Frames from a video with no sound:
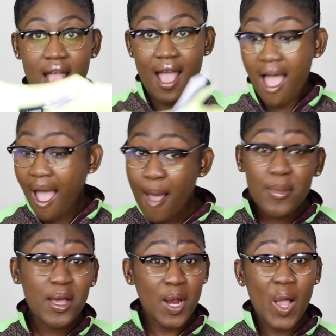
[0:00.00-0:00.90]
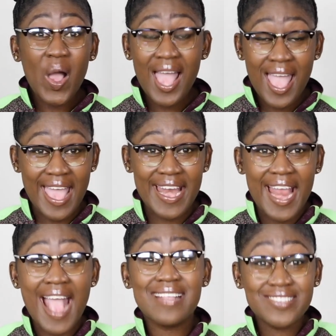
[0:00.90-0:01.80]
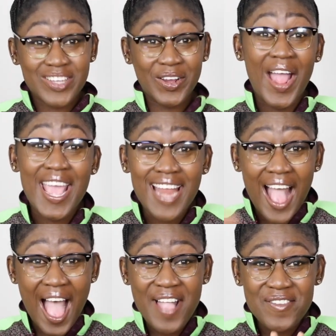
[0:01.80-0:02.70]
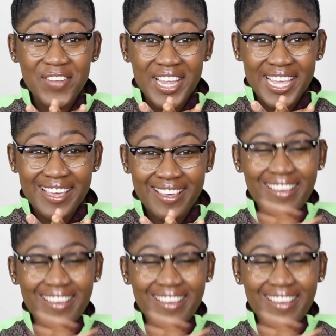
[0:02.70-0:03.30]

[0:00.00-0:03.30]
I'm gonna go ahead and try it on for you.